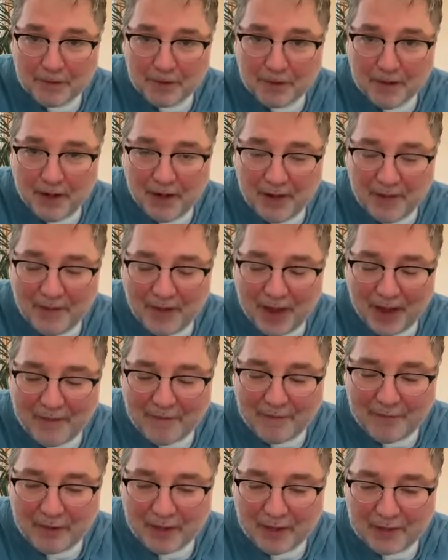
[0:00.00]
And
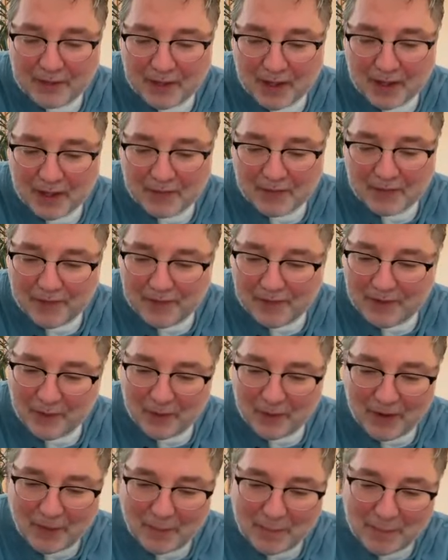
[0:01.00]
that feels like,
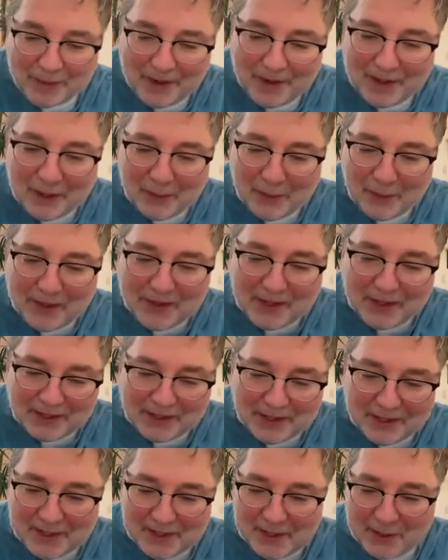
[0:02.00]
then apparently we think
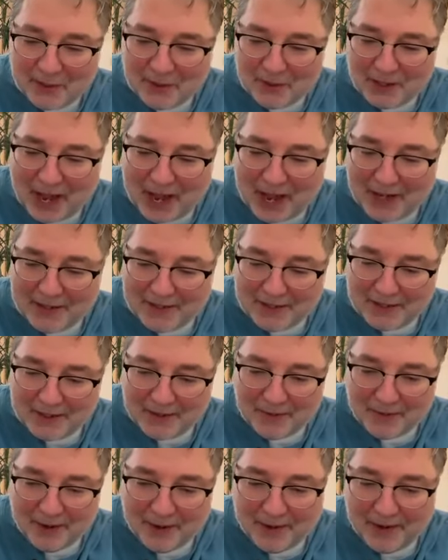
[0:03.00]
this is
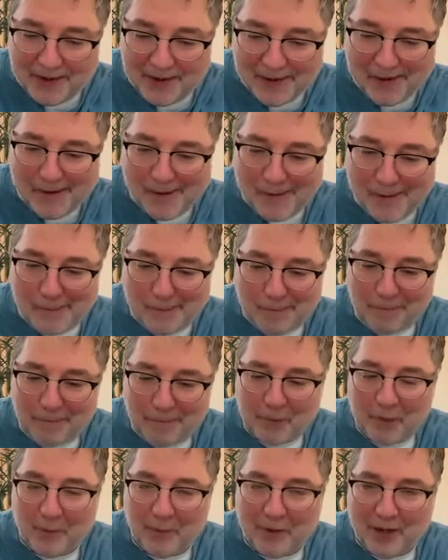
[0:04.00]
relaxing, right?
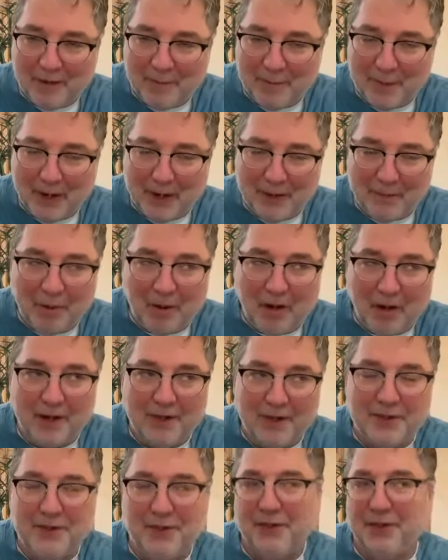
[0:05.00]
When we have bad
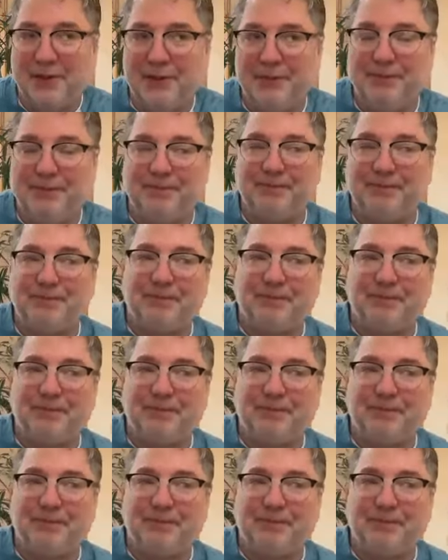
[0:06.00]
posture.